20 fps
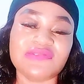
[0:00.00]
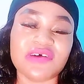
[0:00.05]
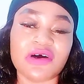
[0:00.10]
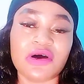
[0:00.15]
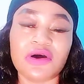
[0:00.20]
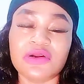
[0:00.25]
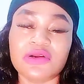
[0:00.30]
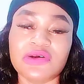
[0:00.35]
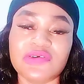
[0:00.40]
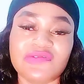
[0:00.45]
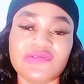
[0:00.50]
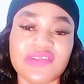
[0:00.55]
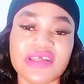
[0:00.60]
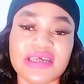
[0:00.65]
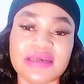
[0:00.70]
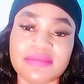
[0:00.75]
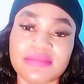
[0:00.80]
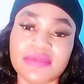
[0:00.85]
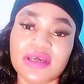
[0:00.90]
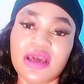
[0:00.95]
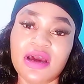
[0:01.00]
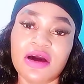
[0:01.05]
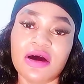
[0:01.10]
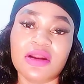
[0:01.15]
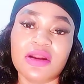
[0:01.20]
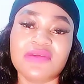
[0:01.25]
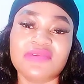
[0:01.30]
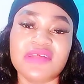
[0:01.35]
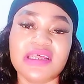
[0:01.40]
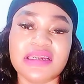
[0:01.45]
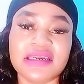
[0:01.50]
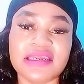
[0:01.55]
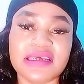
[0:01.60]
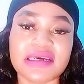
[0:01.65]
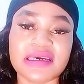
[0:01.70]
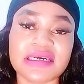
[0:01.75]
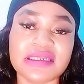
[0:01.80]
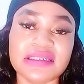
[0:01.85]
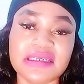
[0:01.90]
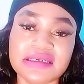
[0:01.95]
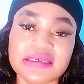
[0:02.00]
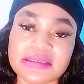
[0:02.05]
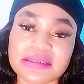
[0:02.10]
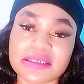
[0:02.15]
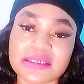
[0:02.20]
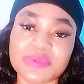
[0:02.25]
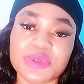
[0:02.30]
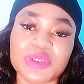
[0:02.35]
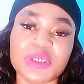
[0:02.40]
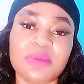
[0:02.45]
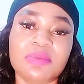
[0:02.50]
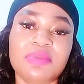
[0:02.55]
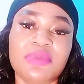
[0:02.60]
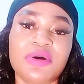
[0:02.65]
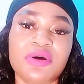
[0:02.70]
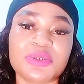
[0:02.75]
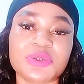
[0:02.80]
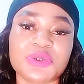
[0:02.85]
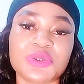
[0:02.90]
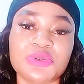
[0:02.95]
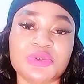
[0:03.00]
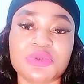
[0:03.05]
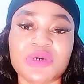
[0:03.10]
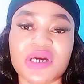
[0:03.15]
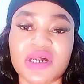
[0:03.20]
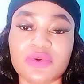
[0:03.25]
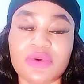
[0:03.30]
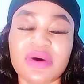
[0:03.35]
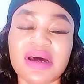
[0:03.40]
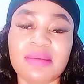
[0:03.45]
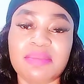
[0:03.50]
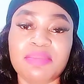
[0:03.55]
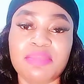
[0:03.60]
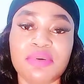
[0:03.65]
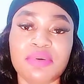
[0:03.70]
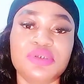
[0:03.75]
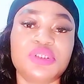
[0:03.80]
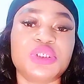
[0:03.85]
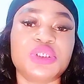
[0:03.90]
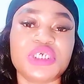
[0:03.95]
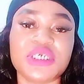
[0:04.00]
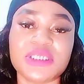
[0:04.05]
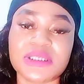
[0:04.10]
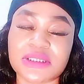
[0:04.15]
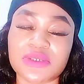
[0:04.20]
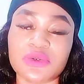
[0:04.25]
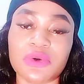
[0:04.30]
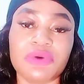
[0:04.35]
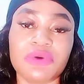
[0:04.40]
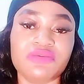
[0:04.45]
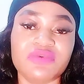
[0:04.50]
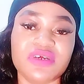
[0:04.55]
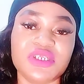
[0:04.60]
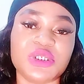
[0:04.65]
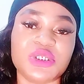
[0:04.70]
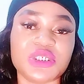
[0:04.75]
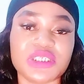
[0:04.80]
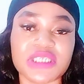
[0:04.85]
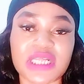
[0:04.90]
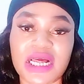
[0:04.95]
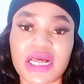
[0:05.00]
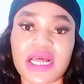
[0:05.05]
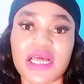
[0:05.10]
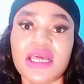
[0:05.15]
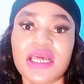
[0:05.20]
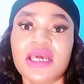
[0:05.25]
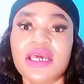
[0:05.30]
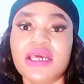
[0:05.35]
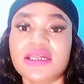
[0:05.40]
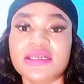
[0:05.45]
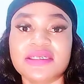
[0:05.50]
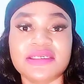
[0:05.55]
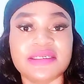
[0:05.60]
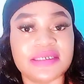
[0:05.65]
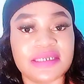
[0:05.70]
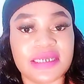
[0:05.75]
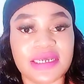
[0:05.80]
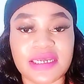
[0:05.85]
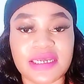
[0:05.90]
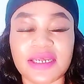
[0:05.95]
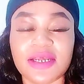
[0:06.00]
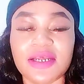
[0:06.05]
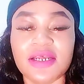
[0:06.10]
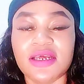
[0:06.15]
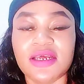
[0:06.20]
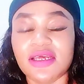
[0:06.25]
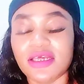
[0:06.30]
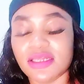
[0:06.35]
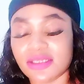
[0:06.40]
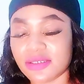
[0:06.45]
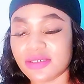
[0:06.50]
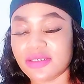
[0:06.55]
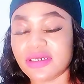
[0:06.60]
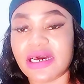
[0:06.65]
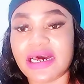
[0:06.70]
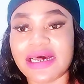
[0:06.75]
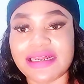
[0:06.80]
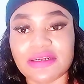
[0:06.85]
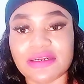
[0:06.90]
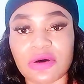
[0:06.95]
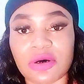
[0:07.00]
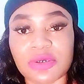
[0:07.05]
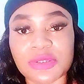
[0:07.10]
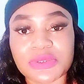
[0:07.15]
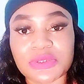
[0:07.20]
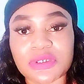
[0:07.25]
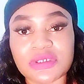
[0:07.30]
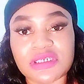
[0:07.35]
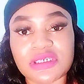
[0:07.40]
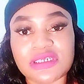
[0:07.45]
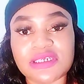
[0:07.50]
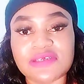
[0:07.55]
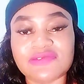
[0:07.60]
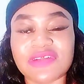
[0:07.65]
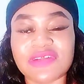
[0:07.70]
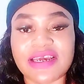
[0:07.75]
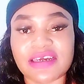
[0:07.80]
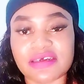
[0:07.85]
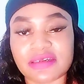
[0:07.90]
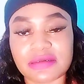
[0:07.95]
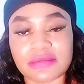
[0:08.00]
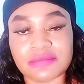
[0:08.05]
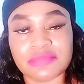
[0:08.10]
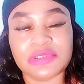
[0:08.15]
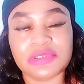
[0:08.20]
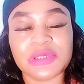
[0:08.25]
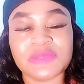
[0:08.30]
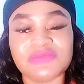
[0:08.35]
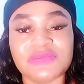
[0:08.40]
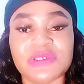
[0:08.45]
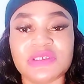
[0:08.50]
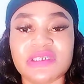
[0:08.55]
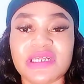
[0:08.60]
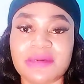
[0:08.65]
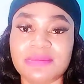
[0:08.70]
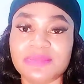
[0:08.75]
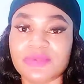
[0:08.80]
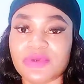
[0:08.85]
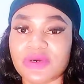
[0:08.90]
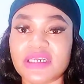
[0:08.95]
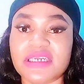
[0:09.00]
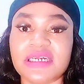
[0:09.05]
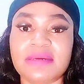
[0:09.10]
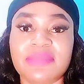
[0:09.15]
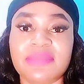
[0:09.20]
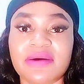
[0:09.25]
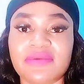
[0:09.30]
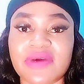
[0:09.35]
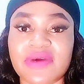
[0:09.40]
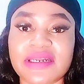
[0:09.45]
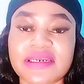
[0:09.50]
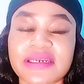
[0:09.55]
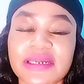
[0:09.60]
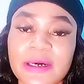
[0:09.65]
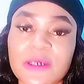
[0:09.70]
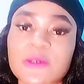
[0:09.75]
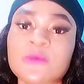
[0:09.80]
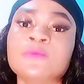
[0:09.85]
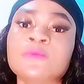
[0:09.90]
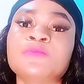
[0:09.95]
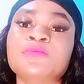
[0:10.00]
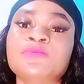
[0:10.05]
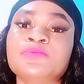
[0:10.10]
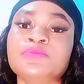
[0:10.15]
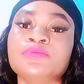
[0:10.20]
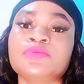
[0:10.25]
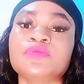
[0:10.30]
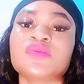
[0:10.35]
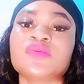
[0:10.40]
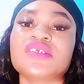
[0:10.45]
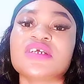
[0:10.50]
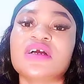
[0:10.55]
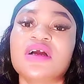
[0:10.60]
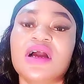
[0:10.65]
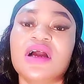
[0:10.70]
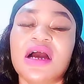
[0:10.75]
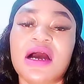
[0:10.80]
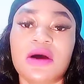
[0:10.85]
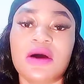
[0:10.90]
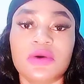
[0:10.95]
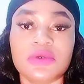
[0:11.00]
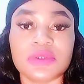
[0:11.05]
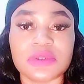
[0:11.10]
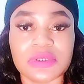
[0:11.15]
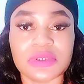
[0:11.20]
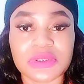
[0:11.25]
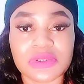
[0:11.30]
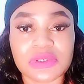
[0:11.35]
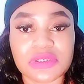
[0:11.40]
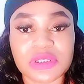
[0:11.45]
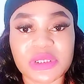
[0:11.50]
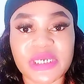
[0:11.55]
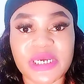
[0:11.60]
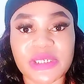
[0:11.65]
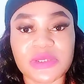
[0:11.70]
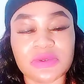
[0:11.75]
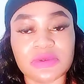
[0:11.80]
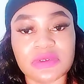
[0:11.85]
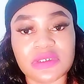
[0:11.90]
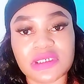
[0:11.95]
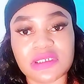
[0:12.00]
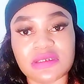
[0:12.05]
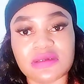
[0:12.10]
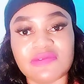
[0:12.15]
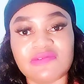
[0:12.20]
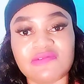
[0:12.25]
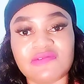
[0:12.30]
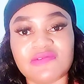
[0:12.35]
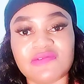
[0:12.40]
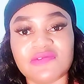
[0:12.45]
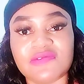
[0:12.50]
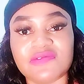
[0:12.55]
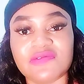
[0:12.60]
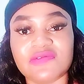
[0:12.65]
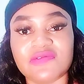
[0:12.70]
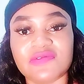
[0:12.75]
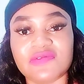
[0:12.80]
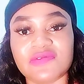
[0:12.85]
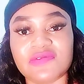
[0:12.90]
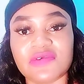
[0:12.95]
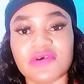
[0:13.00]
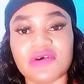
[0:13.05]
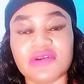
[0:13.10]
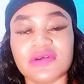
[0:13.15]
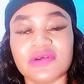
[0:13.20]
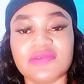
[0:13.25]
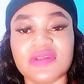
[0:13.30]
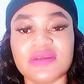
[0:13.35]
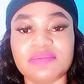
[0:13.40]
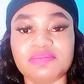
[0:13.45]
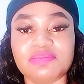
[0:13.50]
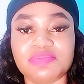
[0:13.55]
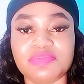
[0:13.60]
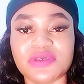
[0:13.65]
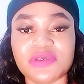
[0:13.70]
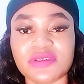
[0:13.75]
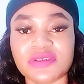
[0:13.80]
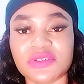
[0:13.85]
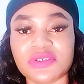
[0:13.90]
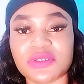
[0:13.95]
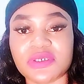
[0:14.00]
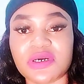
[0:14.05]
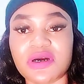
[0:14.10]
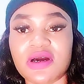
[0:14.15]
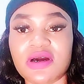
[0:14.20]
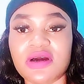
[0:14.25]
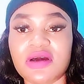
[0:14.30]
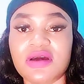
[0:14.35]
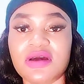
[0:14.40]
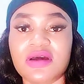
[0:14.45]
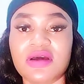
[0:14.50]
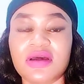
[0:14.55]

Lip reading: all of the link in the description box, so you can go and purchase the original there. And I'll also leave, like, this video that I'm talking about right now, I'll also try to leave all of the picture